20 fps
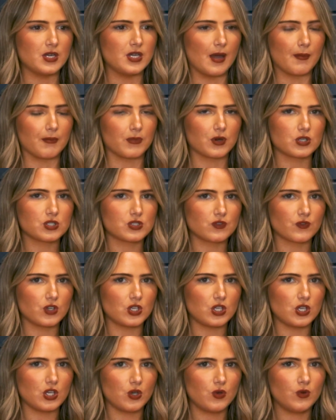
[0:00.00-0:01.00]
numbers for
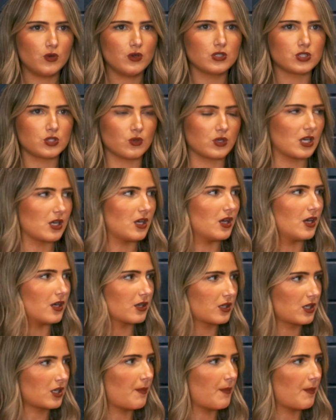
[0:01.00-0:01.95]
you, doing a